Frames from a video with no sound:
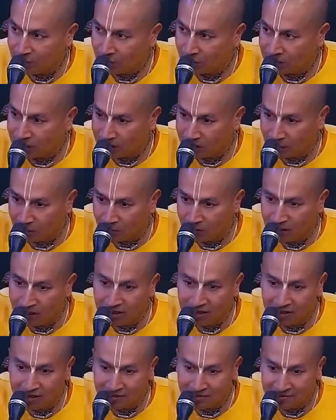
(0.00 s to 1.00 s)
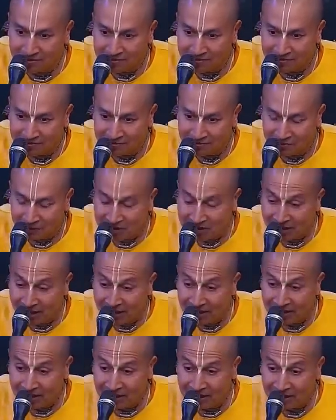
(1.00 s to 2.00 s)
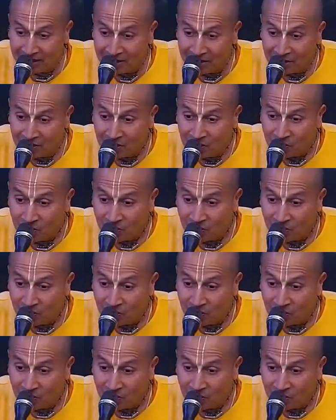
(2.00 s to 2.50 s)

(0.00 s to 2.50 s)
Not a cloudy day, but that day